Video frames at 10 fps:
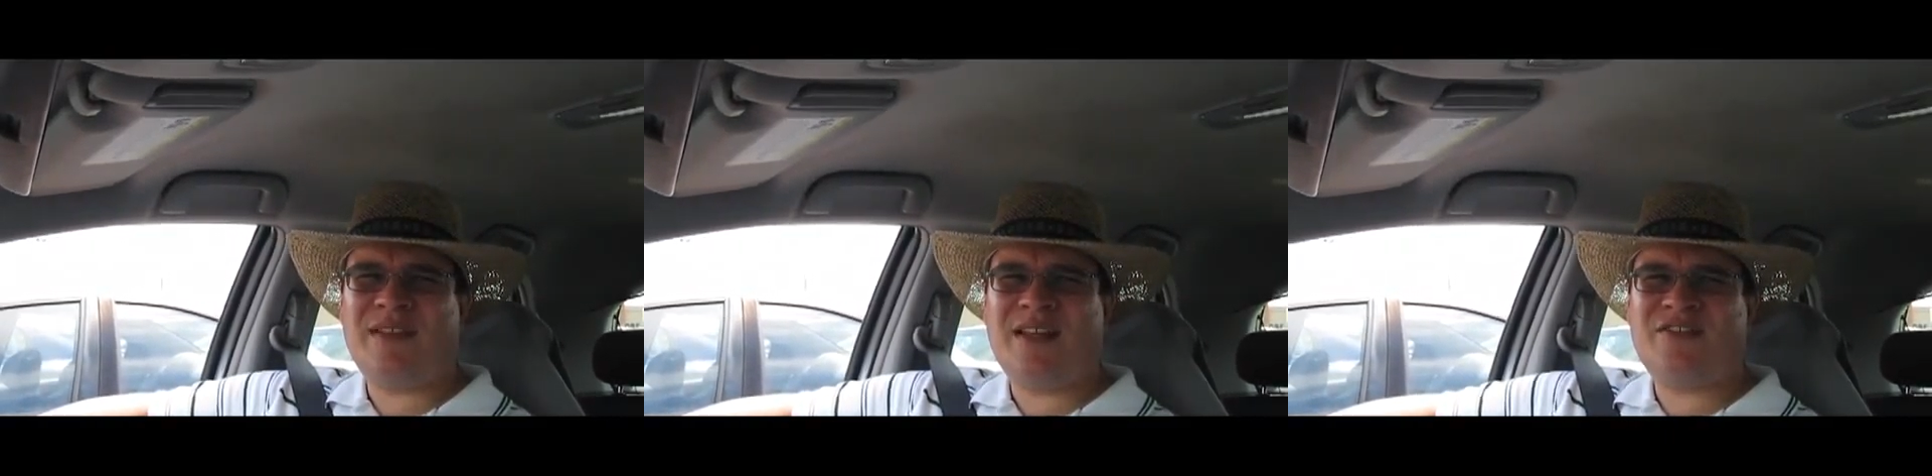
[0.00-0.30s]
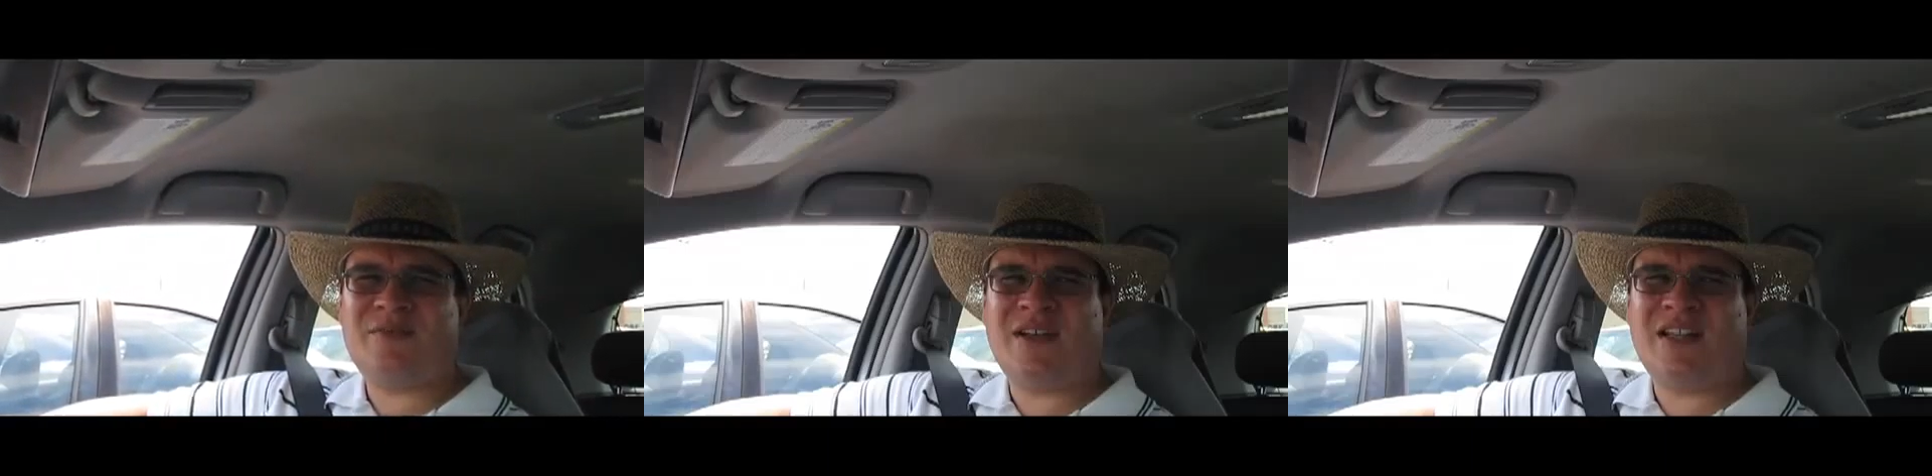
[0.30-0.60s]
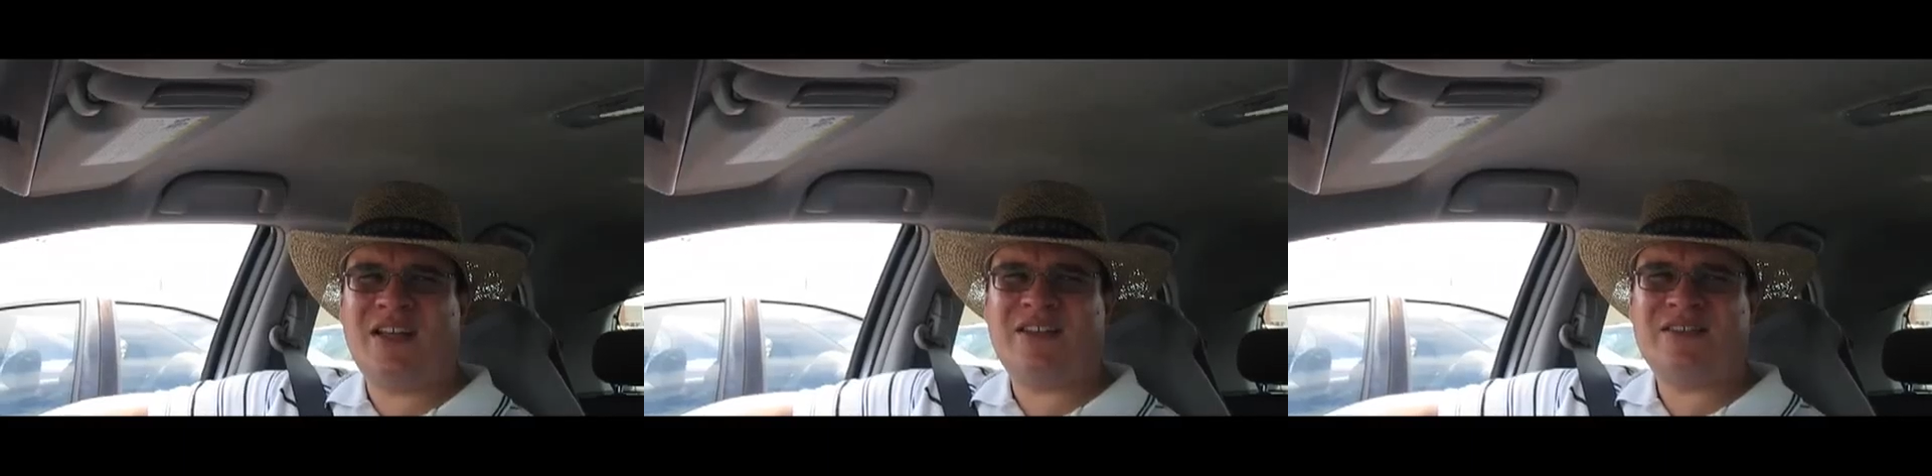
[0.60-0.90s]
Night
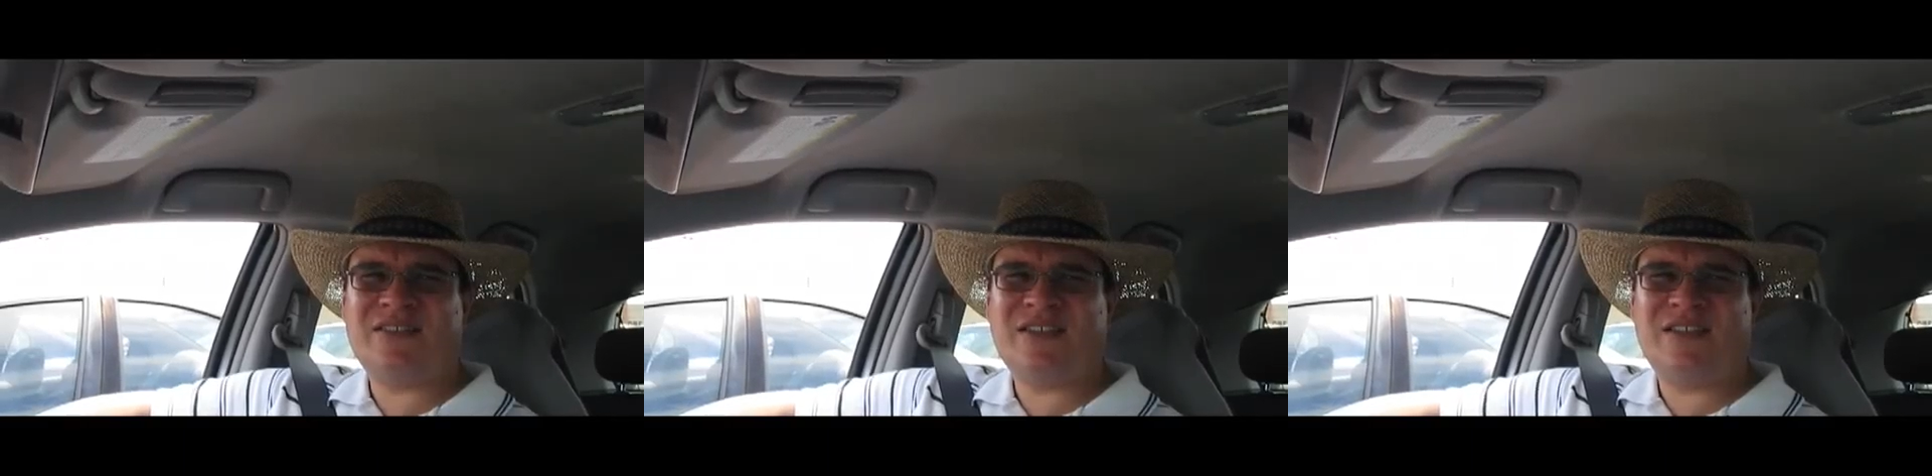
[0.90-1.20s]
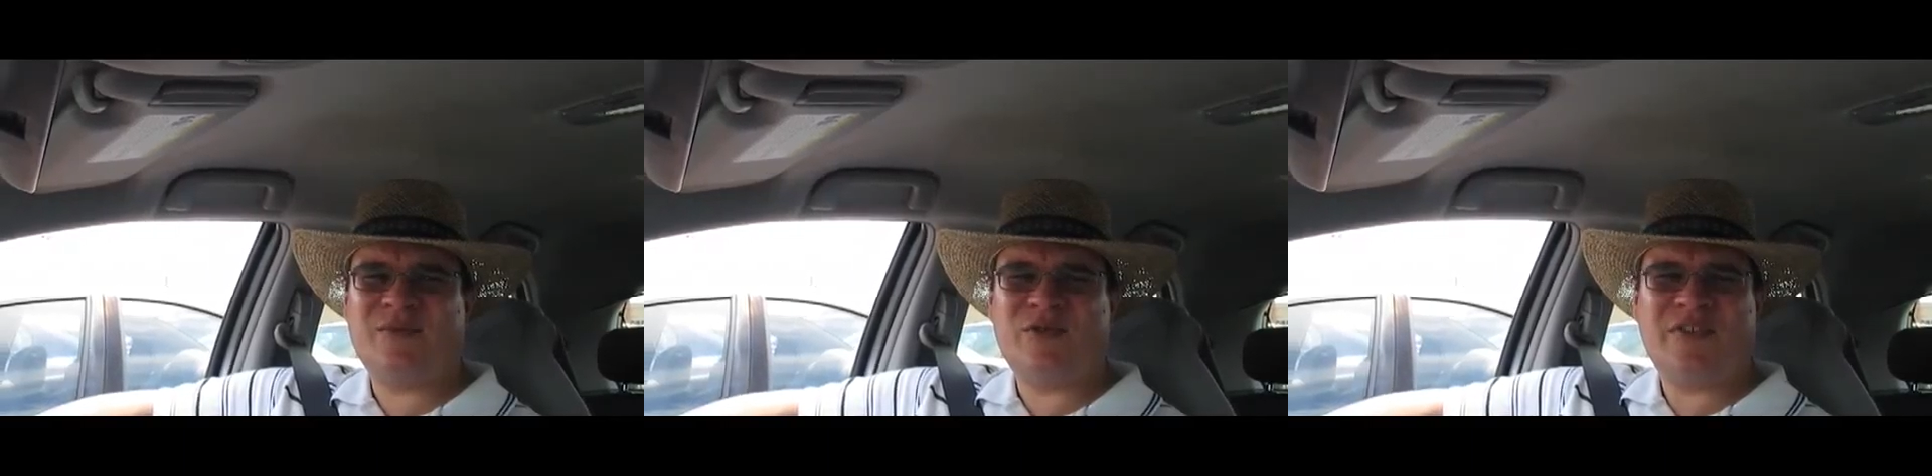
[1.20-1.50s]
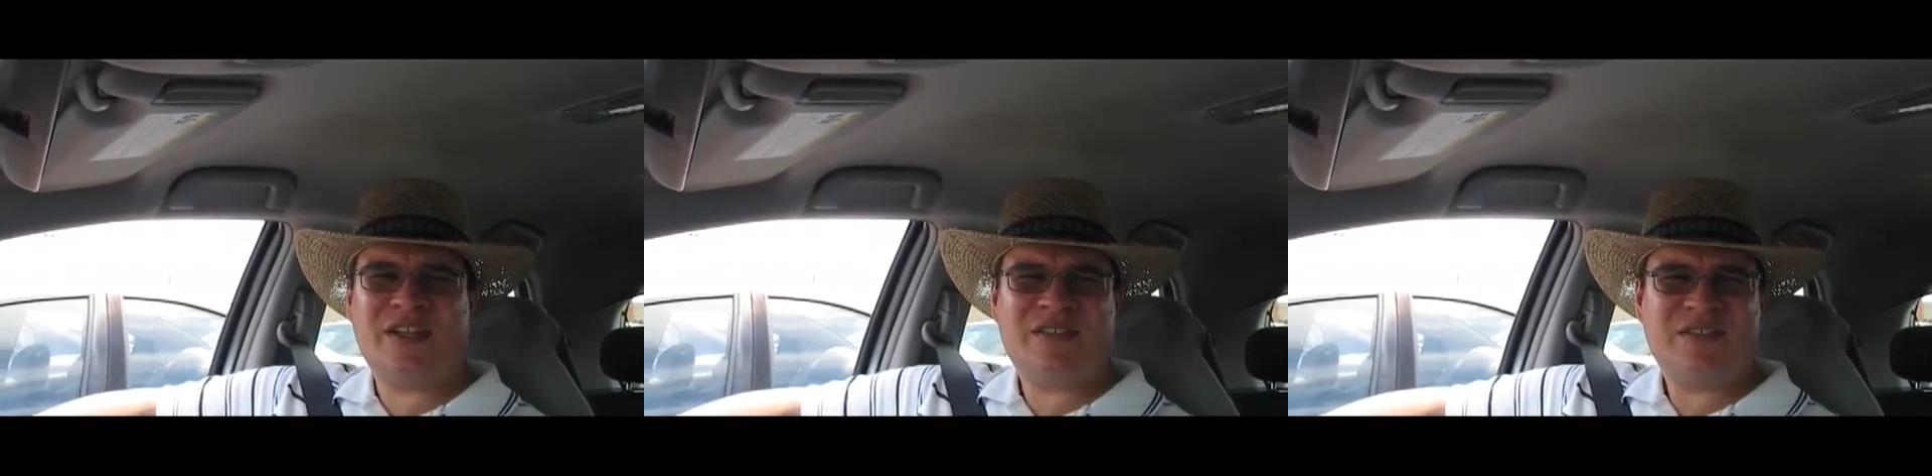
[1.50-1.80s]
Shyamalan's
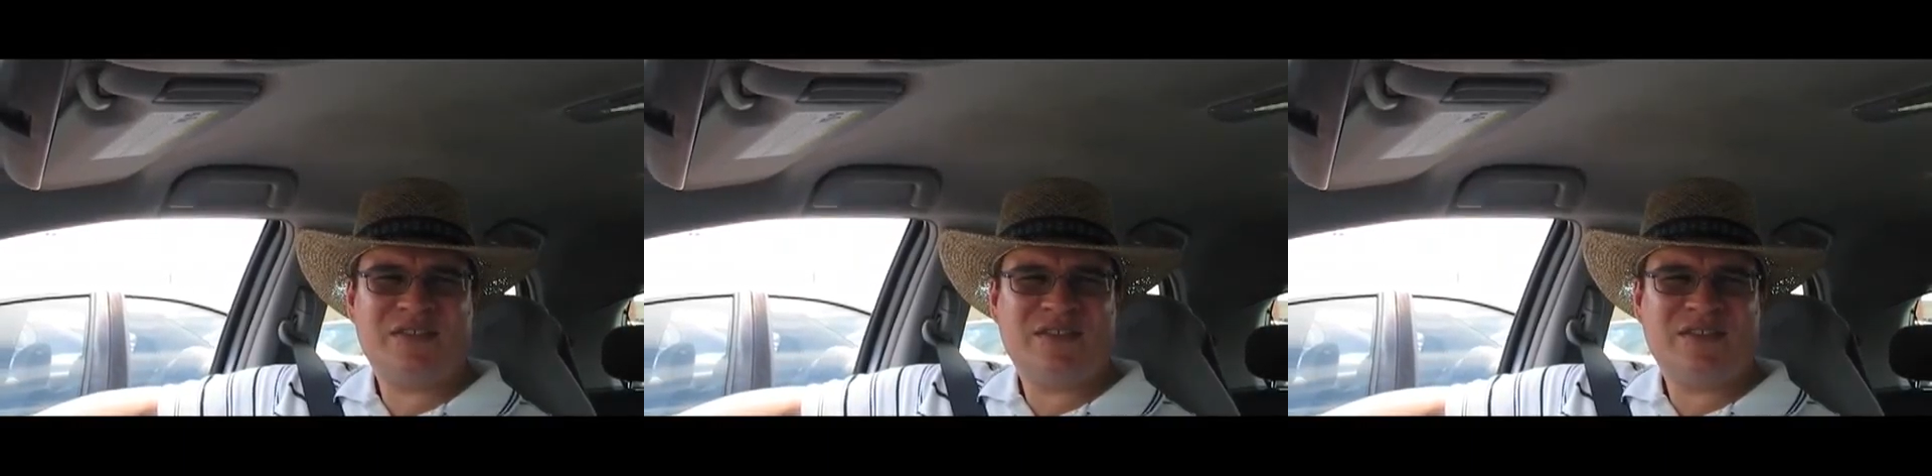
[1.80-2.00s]
movies.